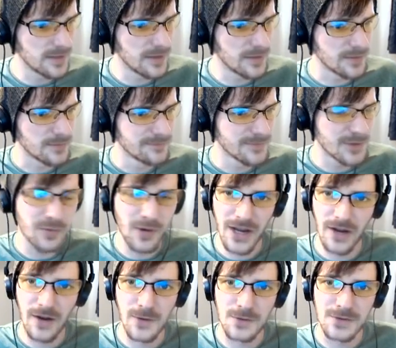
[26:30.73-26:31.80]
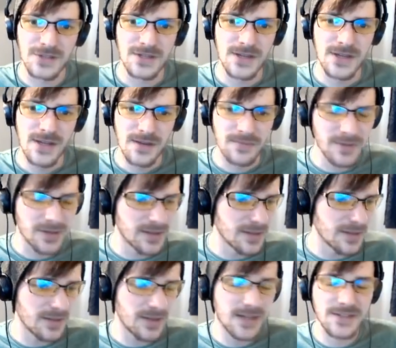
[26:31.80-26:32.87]
You know, quite old.
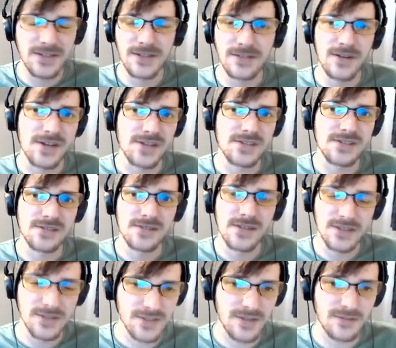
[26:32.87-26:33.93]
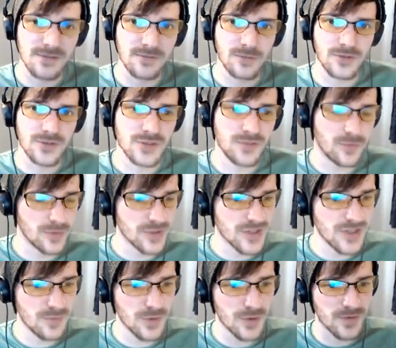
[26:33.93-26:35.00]
But I digress. Thank you so much for watching. If you
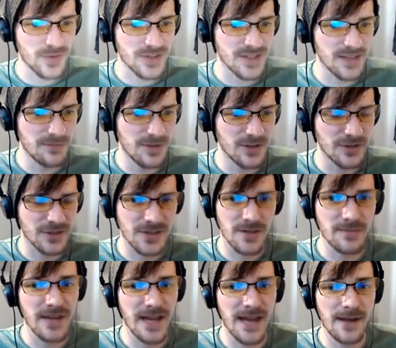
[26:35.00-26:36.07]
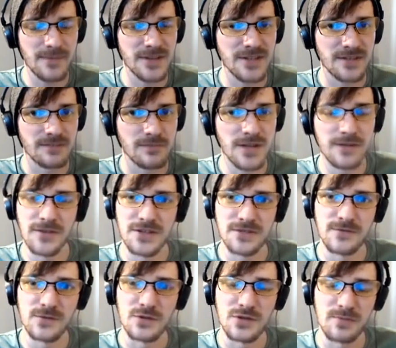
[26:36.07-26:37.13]
want to see more of this, let me know, because I'd be happy to give
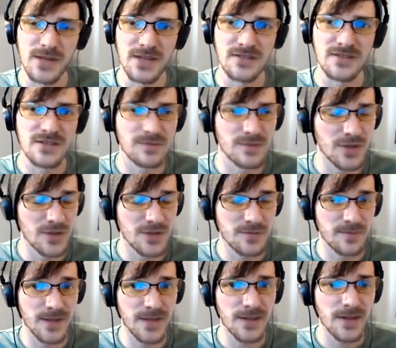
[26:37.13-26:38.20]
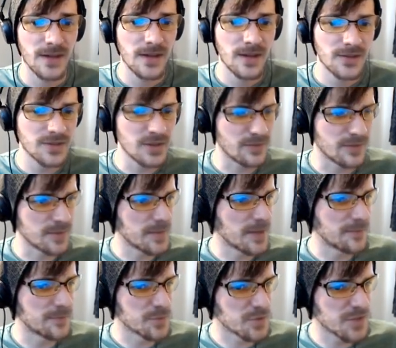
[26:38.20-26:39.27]
this a few spins, so to speak. Don't know if
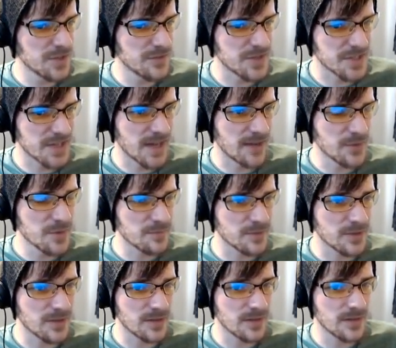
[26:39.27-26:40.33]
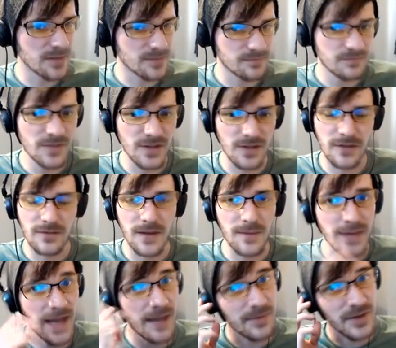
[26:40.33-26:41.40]
I'd make a full series out of it, but, uh, you
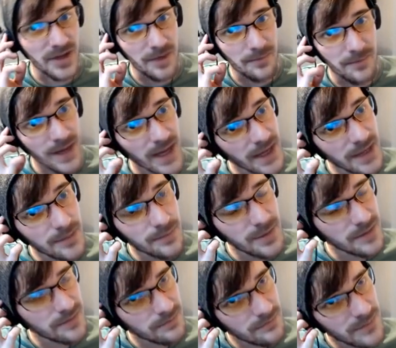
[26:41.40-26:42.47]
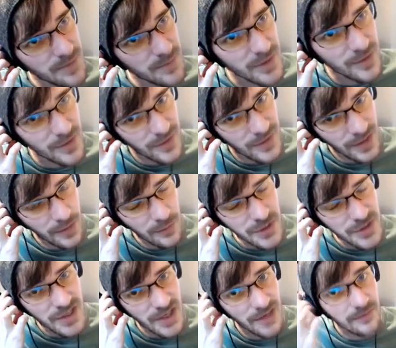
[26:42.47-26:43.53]
know, I'd be happy to come back. But let me know what you think.
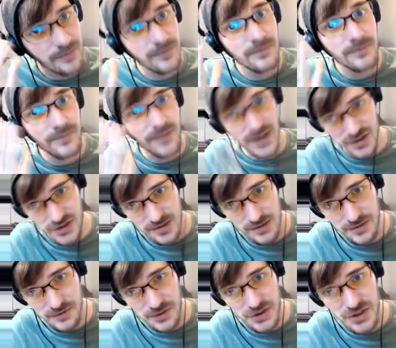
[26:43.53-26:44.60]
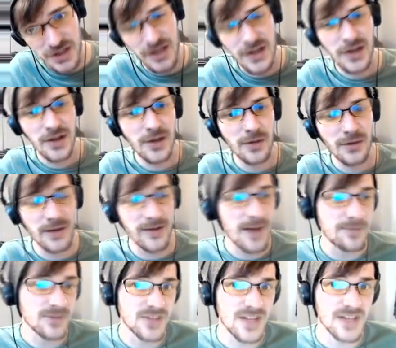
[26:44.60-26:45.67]
Once again, thank you so much for watching.
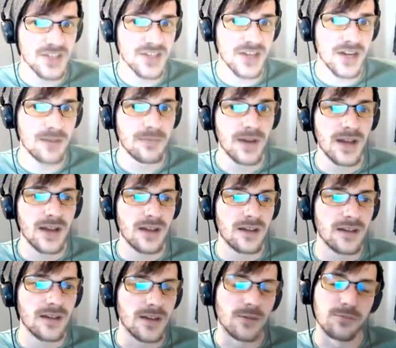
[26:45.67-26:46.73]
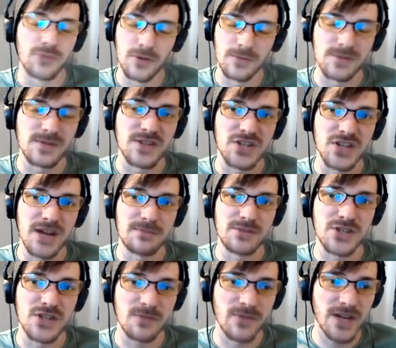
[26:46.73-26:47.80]
Whatever happens next time, it'll probably be the
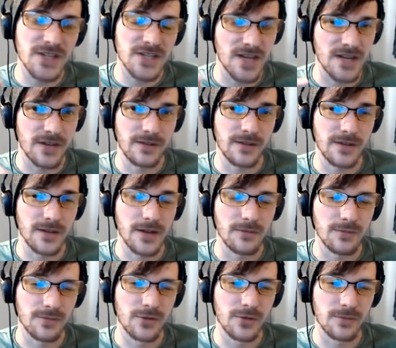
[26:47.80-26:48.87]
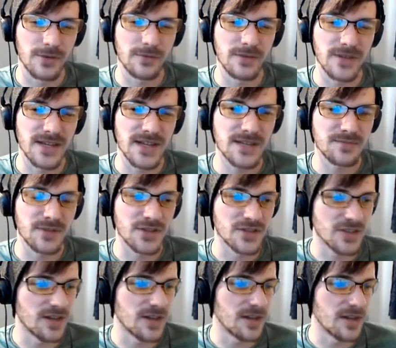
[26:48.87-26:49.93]
championship race, and I think I would probably win that
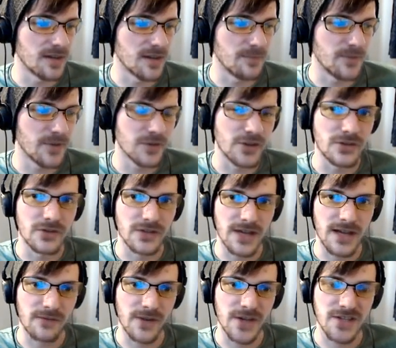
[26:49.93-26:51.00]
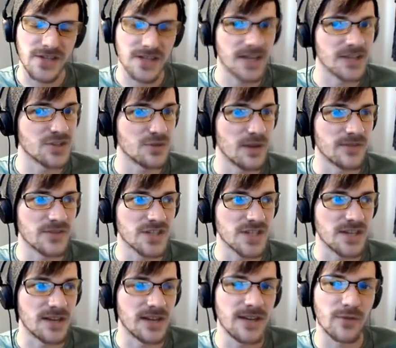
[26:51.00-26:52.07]
because uh, I'm very good at racing, as you have
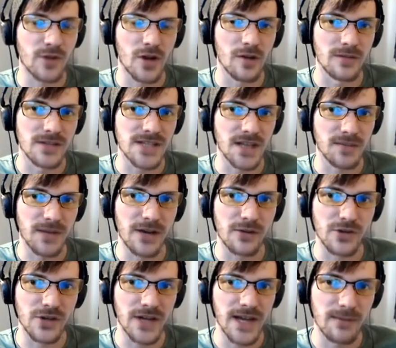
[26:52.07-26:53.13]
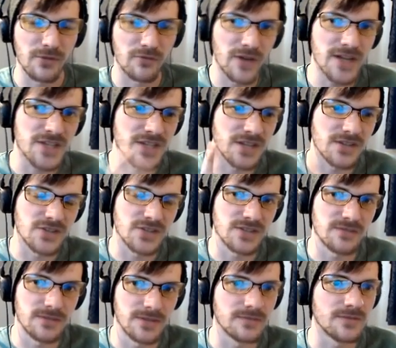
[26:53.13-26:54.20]
seen. Leave a comment telling me how good I am at racing,
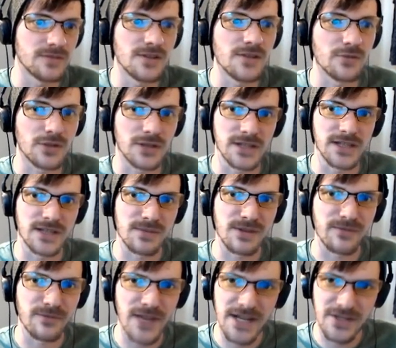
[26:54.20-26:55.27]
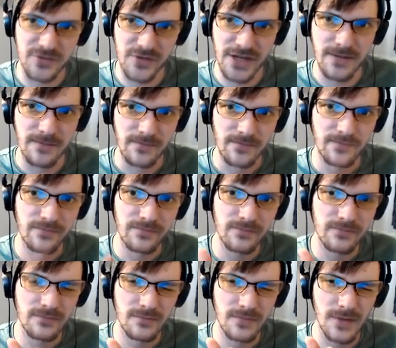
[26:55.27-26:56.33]
because it, it, it'll clearly be flattering.
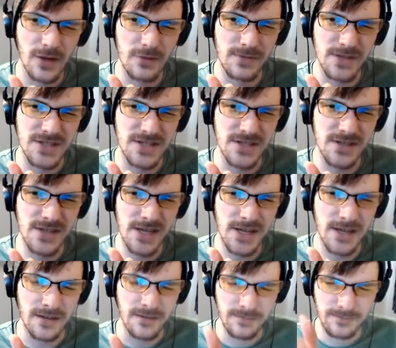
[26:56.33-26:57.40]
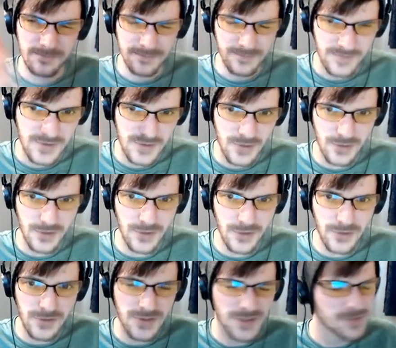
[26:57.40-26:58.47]
I hope I see you there.
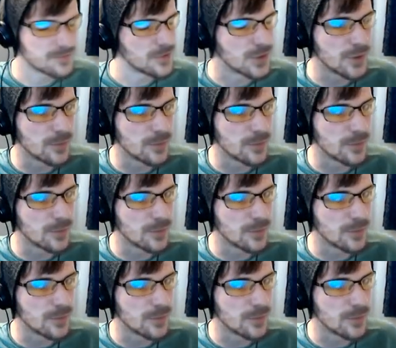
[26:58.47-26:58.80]
Toodles!